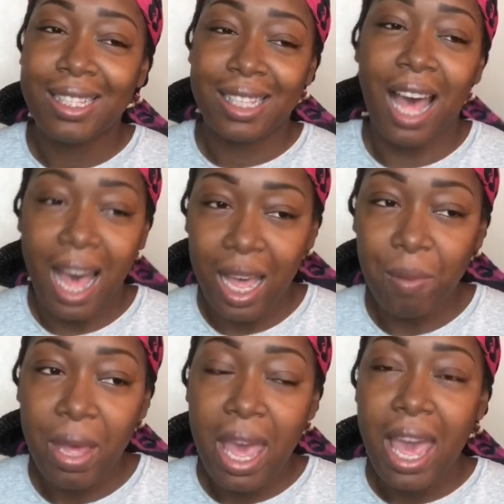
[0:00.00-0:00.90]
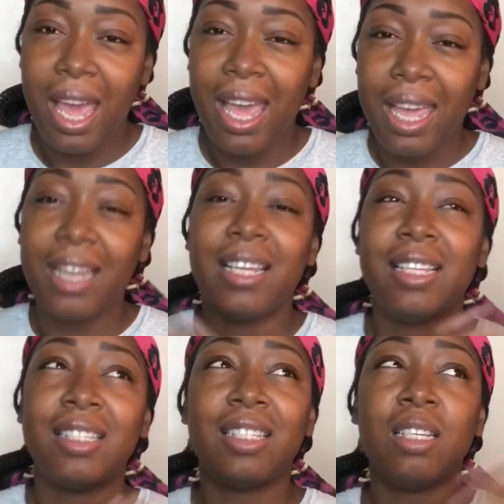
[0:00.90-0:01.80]
time, and
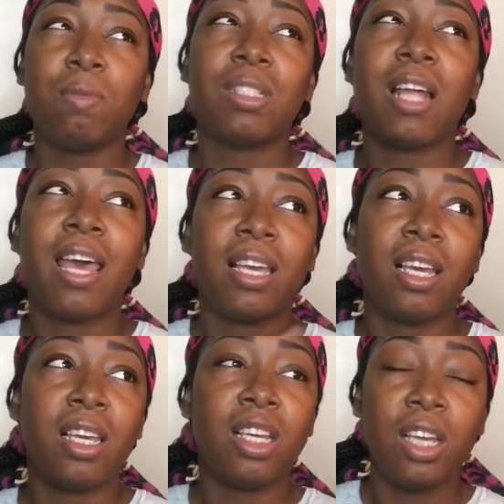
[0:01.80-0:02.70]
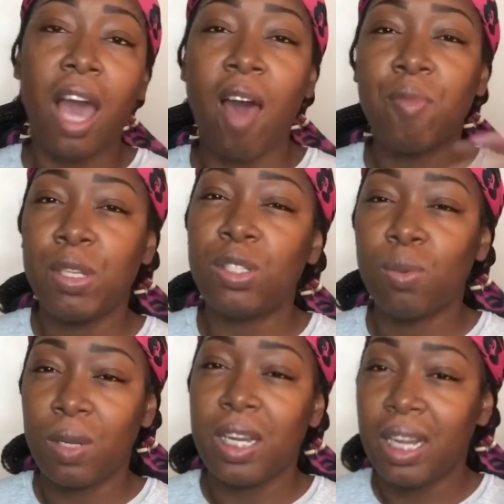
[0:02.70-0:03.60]
it seems like I've been
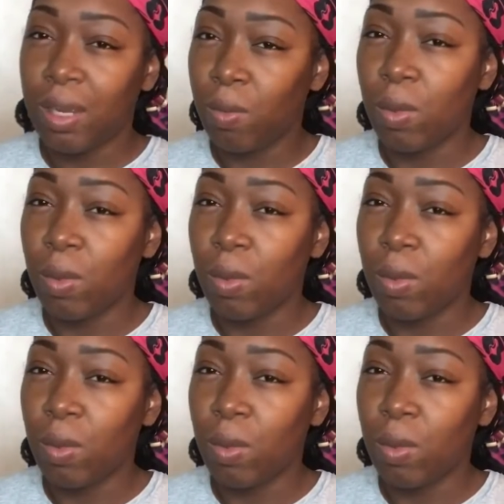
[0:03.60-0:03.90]
doing it,